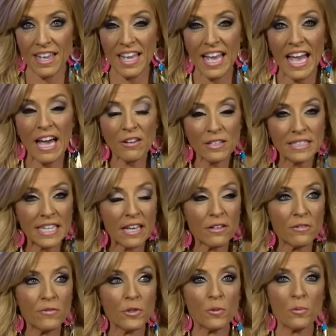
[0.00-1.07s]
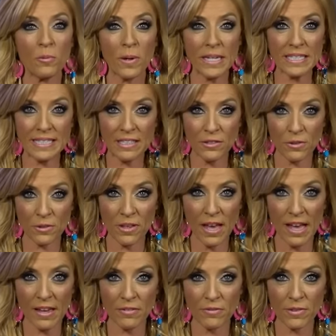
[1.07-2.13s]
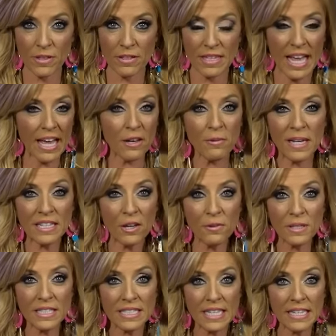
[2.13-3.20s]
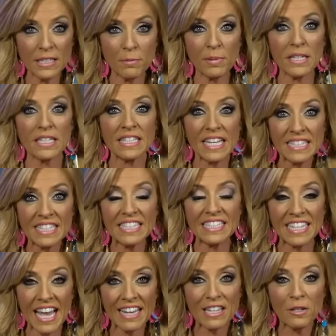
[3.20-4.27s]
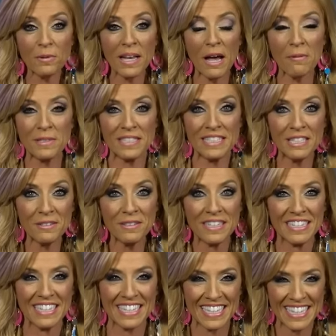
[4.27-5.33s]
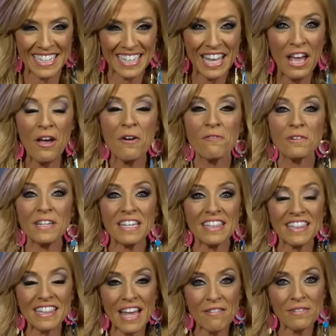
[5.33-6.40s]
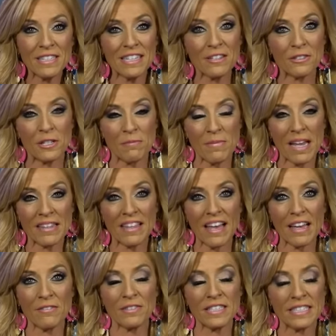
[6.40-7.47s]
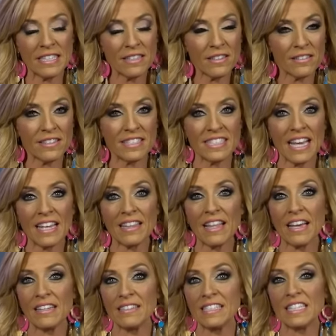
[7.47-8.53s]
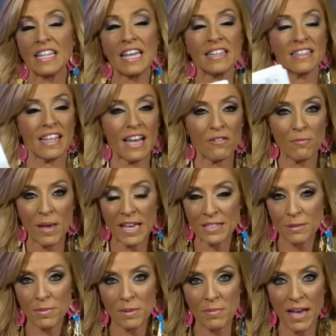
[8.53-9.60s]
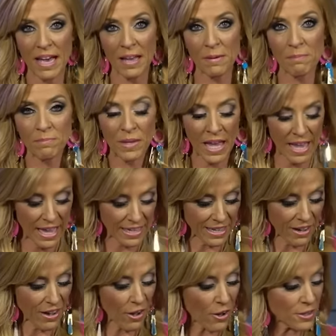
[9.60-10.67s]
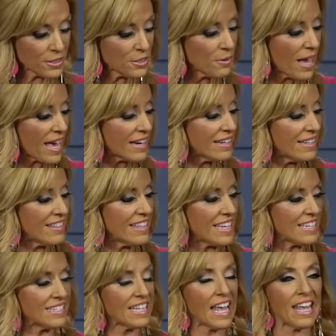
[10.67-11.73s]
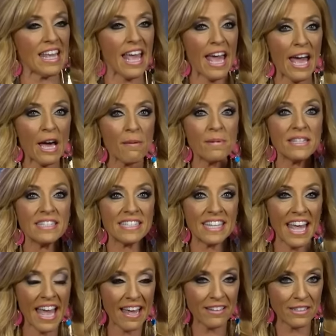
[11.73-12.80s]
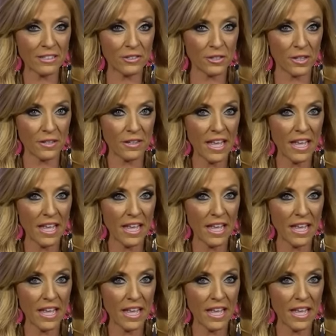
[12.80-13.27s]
How to tell if you're wasting your life. Now, how do I know these things? Because that's exactly what I was doing for eleven years of my life, sitting on the sidelines, letting life pass me by. Now, I also added in this a habits calendar.